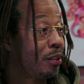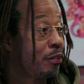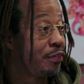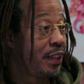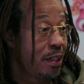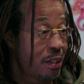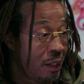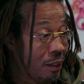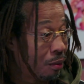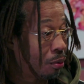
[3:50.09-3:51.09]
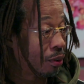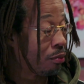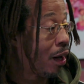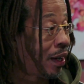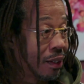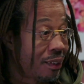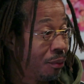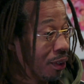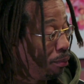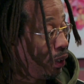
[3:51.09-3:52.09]
graffiti thing, or the writing
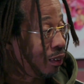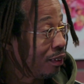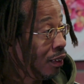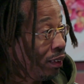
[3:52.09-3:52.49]
thing? What do you mean?